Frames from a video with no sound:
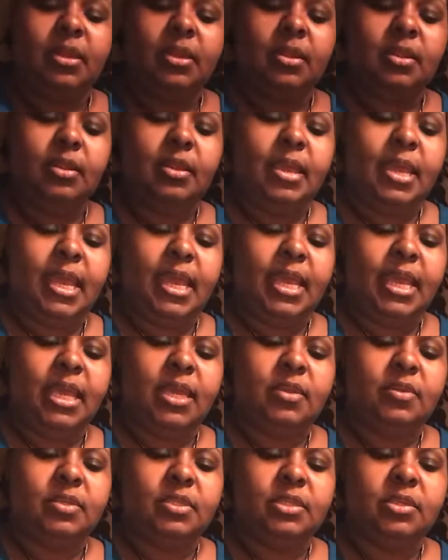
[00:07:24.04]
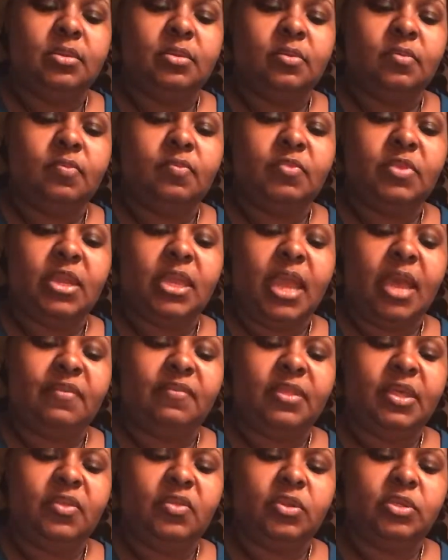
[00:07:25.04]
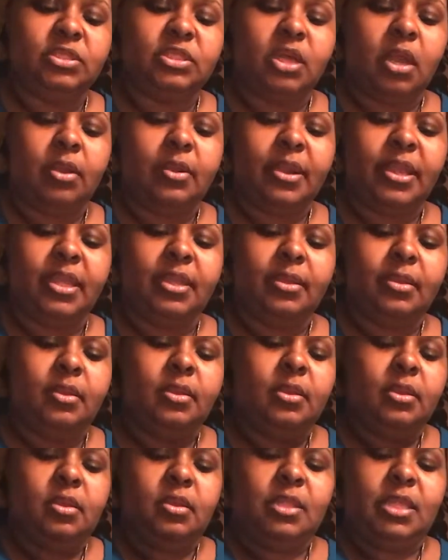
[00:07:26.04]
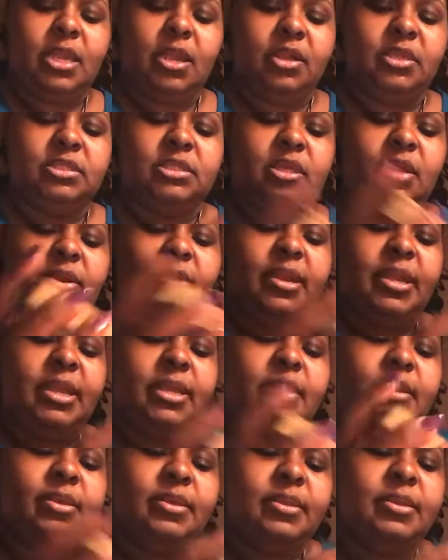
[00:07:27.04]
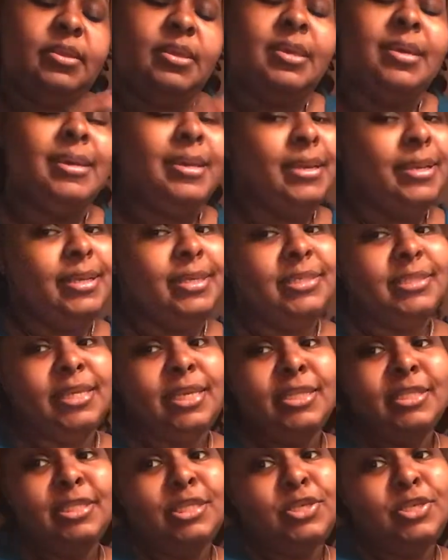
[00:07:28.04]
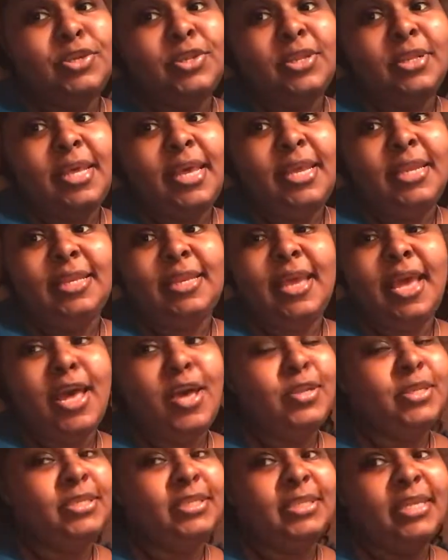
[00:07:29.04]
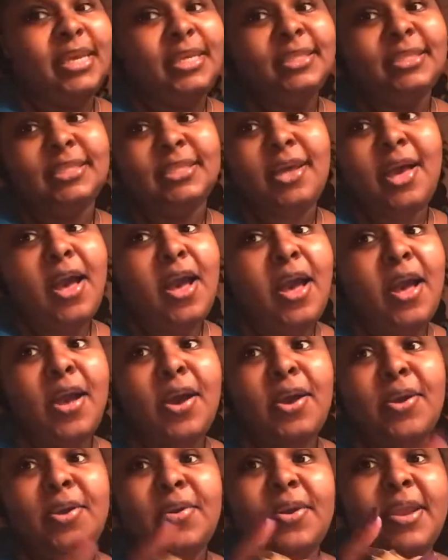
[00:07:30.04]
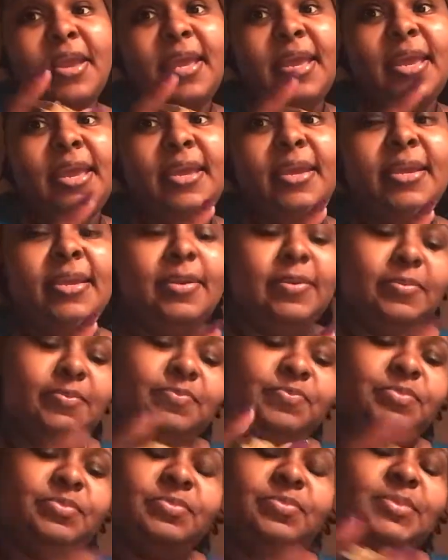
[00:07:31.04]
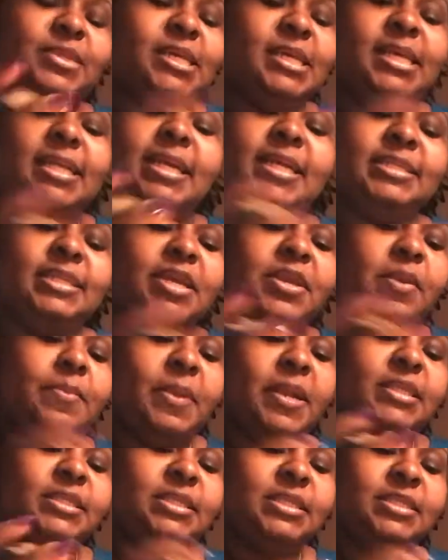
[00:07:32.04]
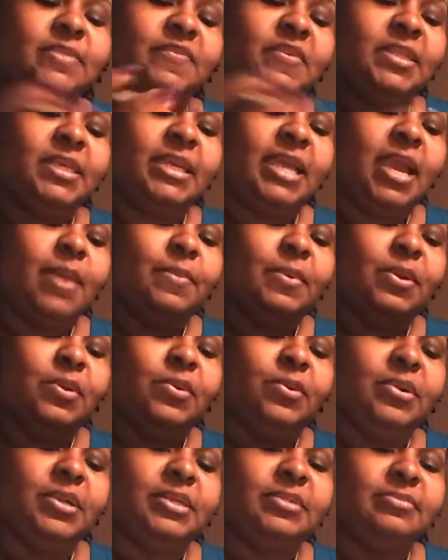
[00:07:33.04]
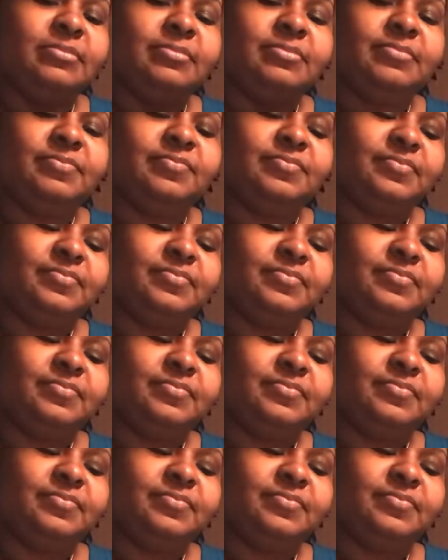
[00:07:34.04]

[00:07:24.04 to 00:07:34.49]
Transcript: it and they I feel like they're sorry. They are sorry. Is it too late now to say sorry? That's how your person is feeling, Capricorn.